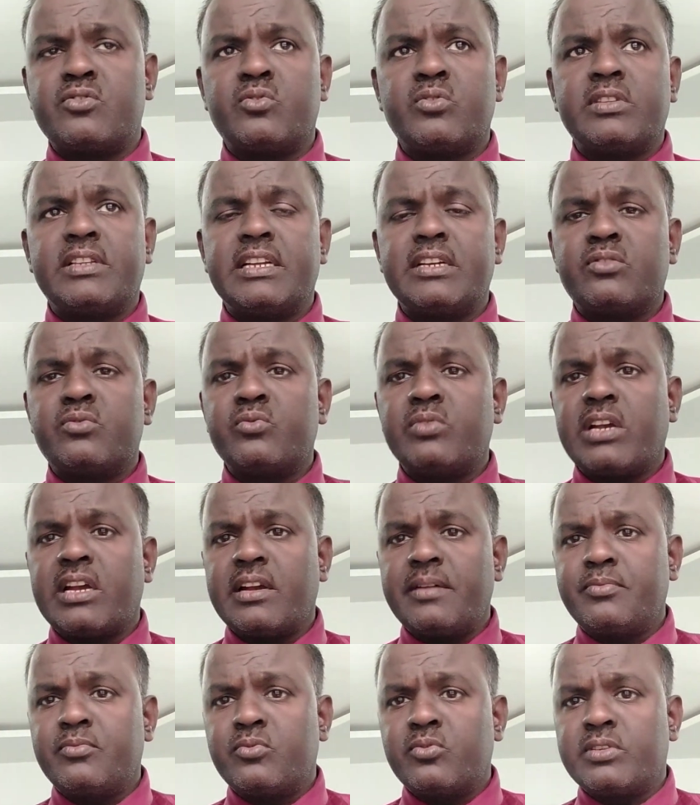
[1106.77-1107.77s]
So that we
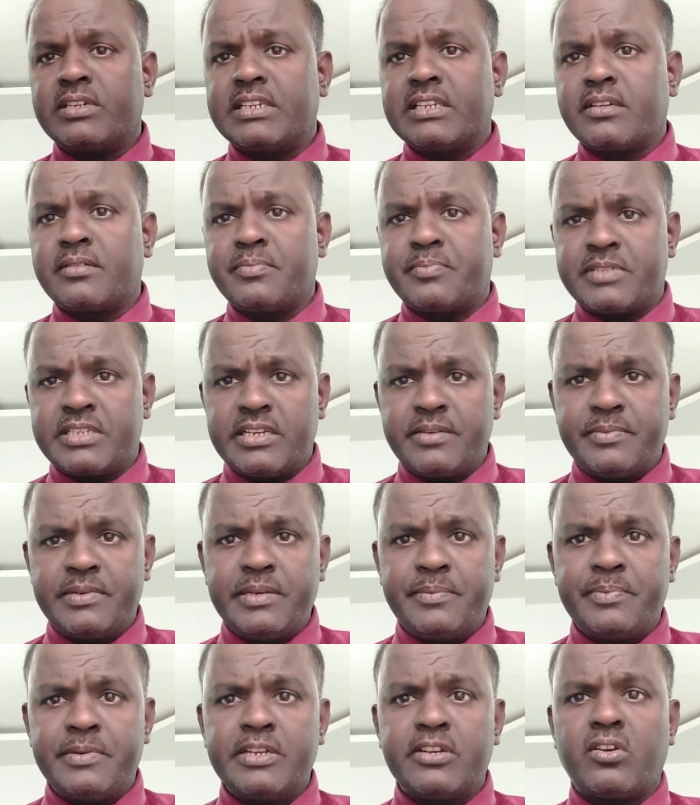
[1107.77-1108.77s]
have to take safety
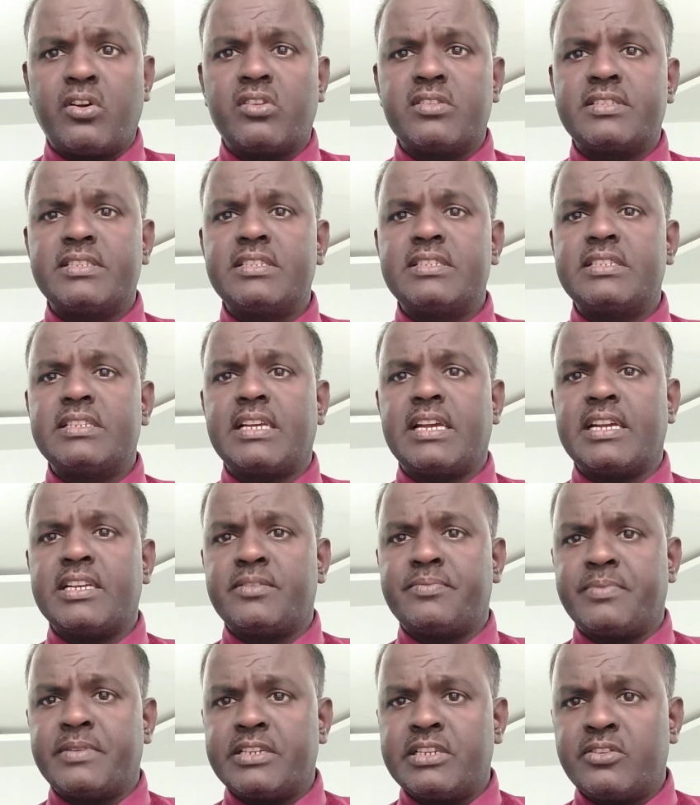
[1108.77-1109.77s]
precautions as
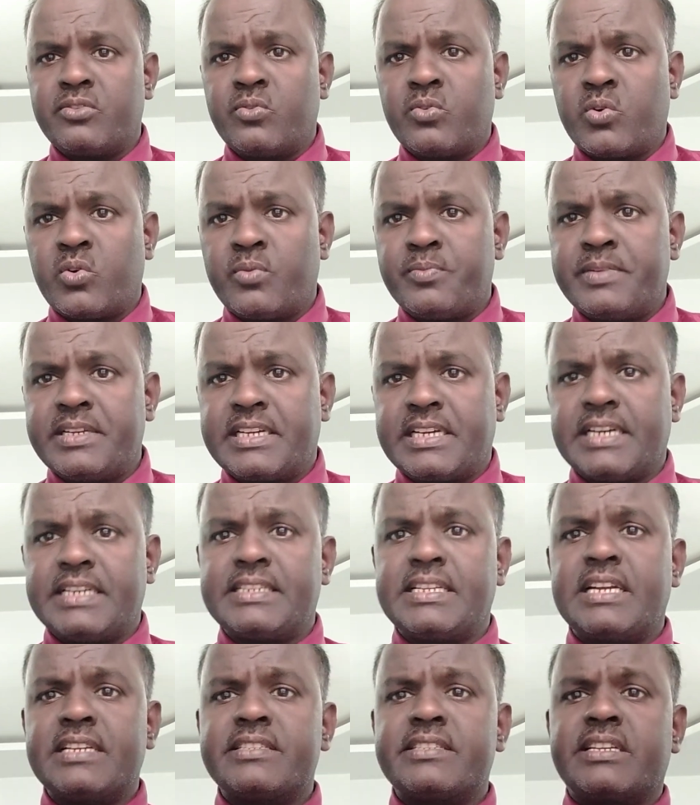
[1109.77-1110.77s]
per ergonomic
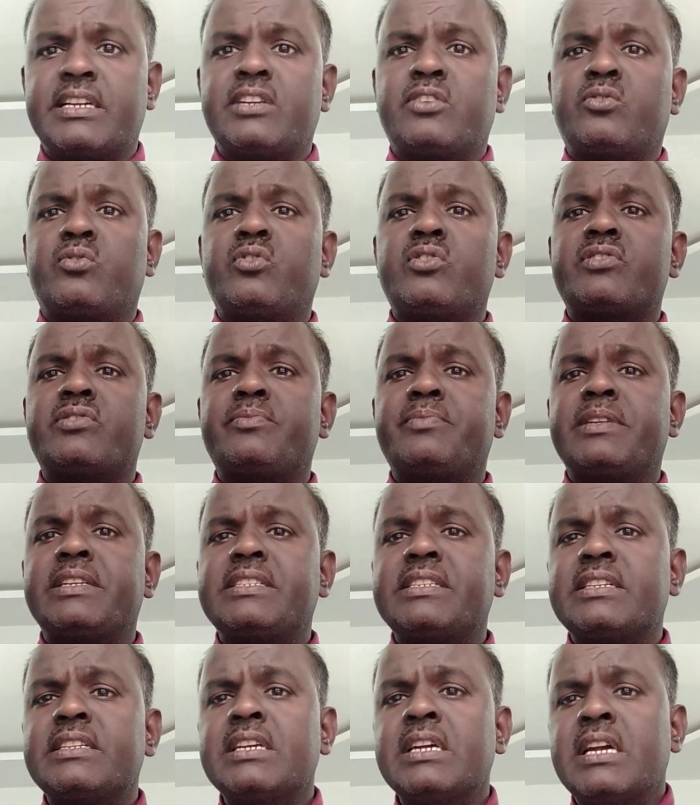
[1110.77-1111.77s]
hazards controls
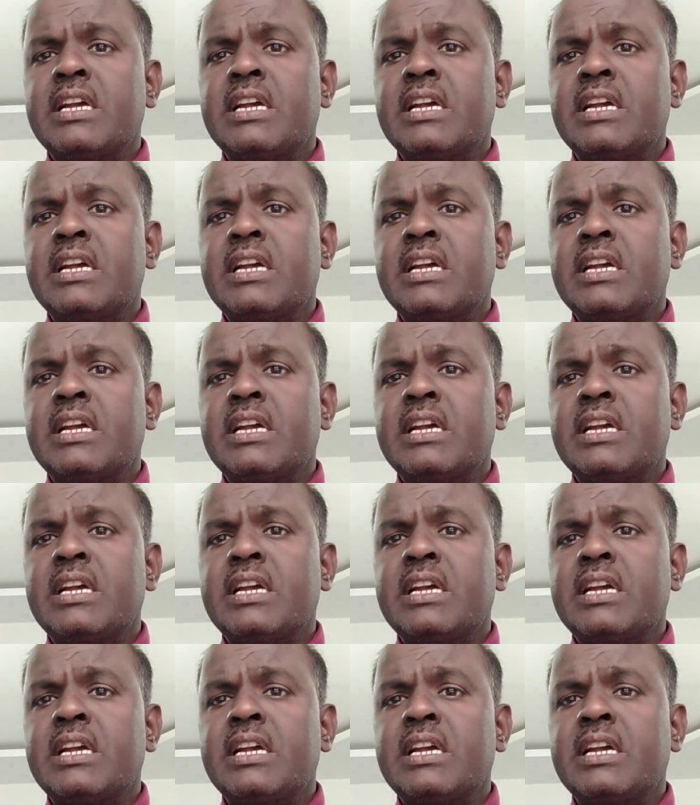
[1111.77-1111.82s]
measure.